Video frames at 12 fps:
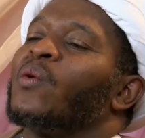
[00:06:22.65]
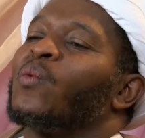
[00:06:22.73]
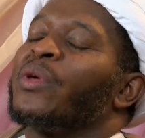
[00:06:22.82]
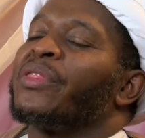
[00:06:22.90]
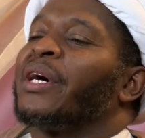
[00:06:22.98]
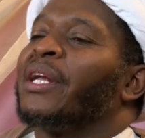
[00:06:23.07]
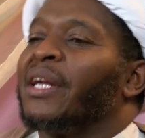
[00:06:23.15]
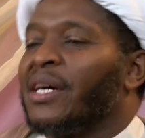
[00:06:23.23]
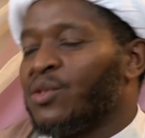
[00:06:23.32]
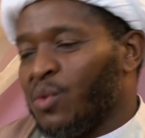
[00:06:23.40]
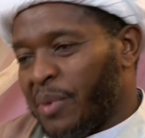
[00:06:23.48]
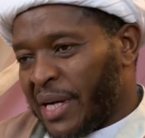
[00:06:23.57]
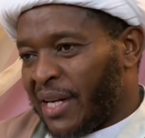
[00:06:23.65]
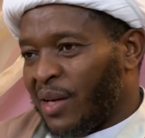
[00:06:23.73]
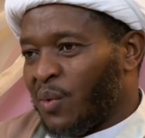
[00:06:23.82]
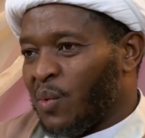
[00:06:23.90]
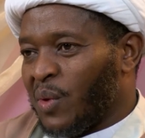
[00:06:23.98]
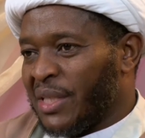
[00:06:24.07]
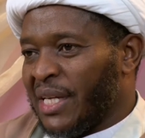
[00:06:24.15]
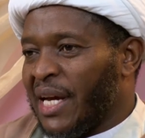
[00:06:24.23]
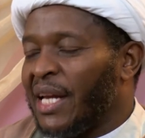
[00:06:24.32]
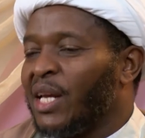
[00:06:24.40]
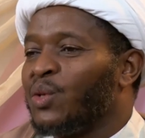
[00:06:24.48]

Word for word: with Allah subhanahu wa ta'ala.